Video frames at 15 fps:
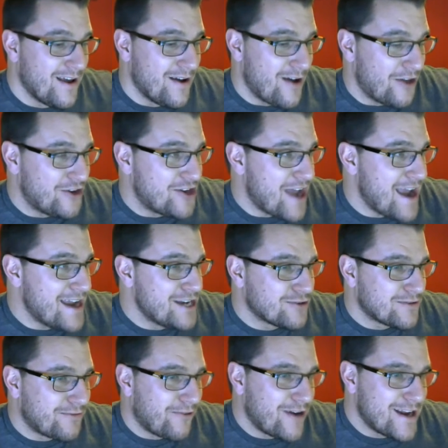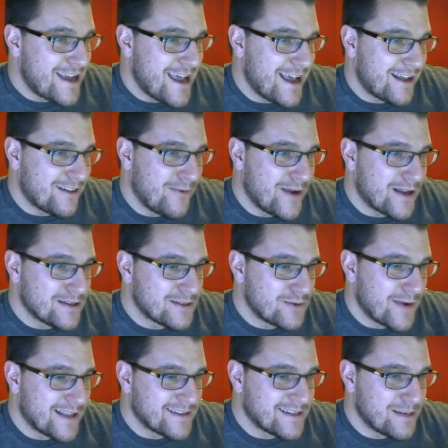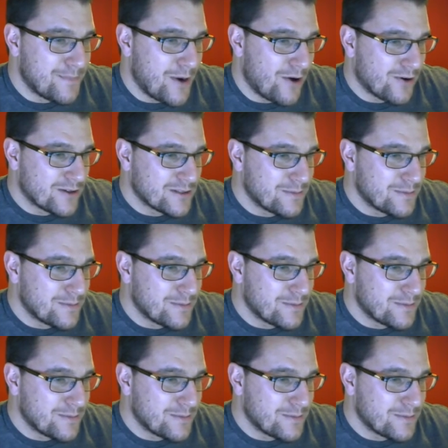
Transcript: A dangerous free kick that we can swing into the box,